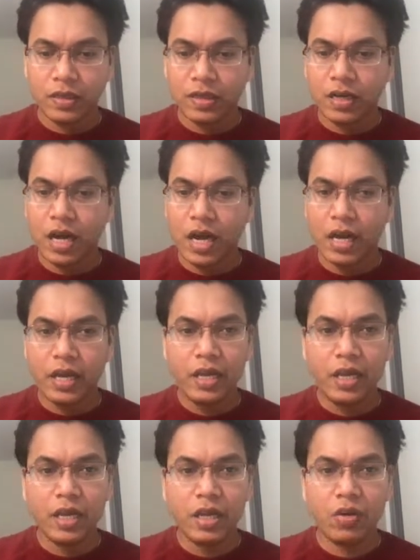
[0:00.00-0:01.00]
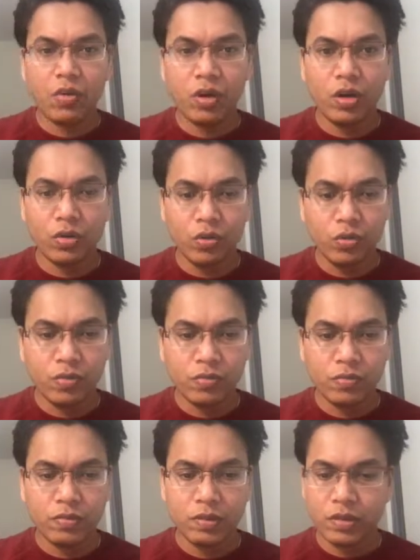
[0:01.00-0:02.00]
I equal to
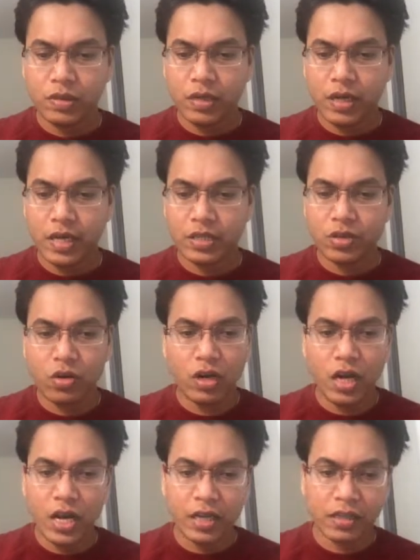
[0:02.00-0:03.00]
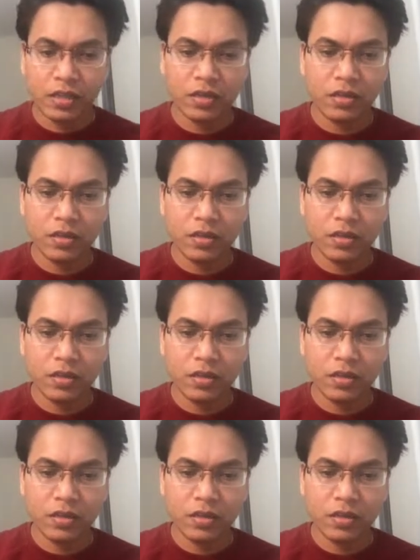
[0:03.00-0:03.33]
s dot length,